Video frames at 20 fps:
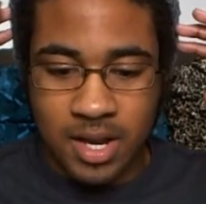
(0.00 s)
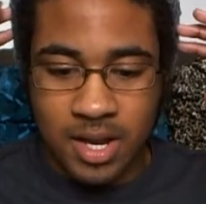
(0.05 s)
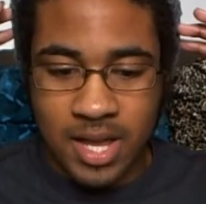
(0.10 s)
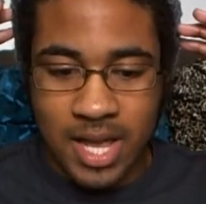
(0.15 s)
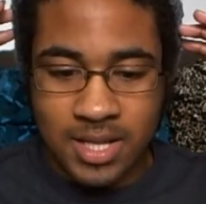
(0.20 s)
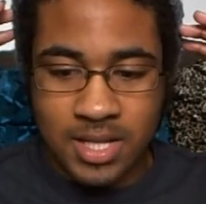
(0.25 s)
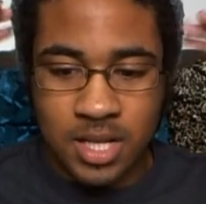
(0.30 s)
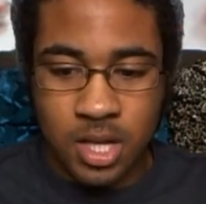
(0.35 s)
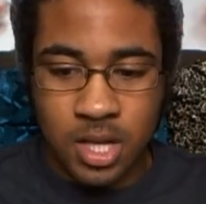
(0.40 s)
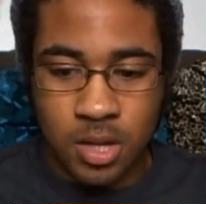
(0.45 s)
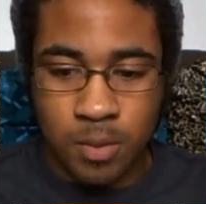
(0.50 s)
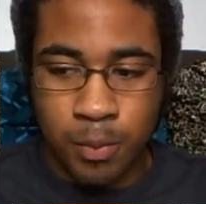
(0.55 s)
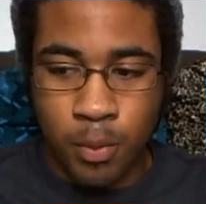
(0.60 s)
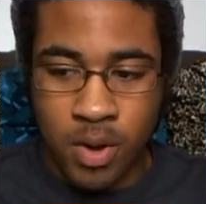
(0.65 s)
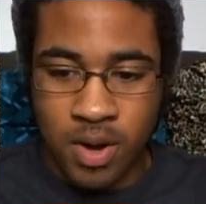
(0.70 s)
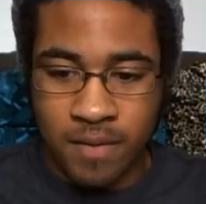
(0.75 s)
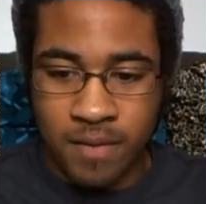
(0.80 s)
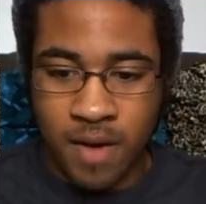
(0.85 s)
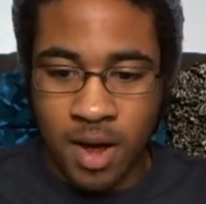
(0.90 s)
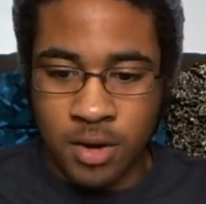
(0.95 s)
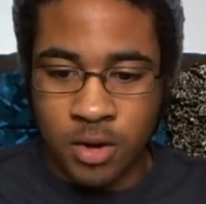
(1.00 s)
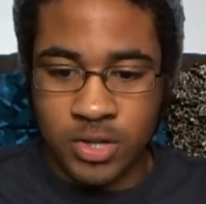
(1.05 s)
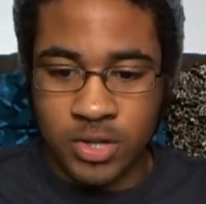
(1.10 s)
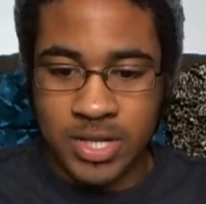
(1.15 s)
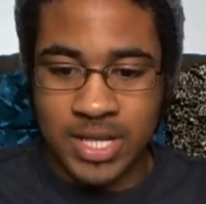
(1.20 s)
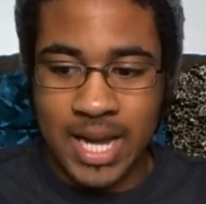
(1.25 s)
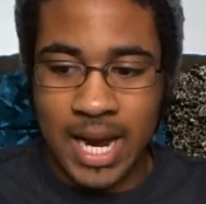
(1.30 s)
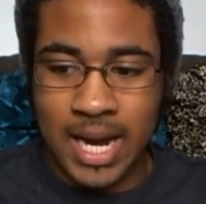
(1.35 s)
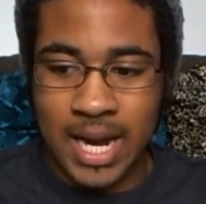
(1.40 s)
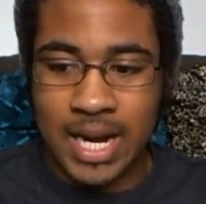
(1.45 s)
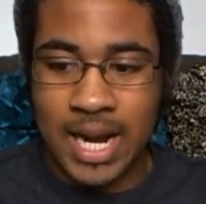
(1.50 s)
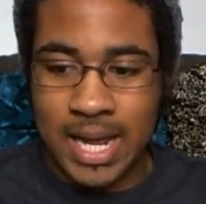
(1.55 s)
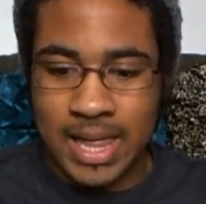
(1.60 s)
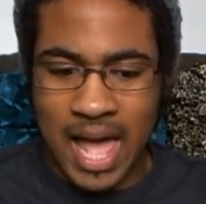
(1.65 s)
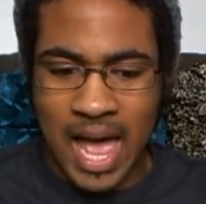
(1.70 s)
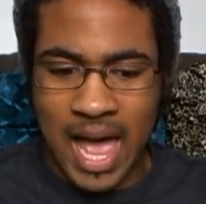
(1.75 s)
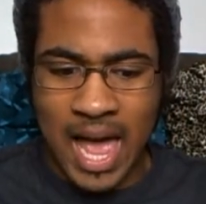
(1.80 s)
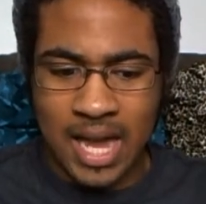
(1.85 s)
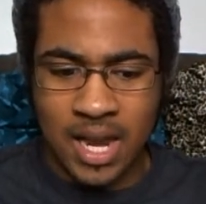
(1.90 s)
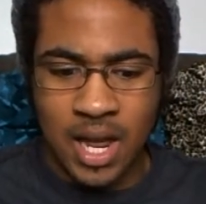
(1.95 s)
gets to the point of understanding
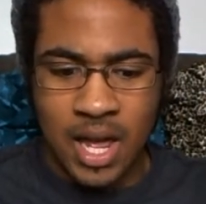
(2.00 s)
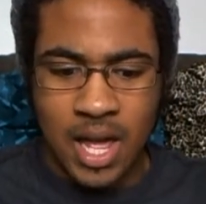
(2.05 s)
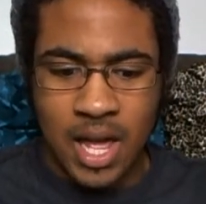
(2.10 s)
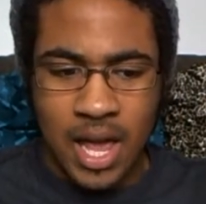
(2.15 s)
that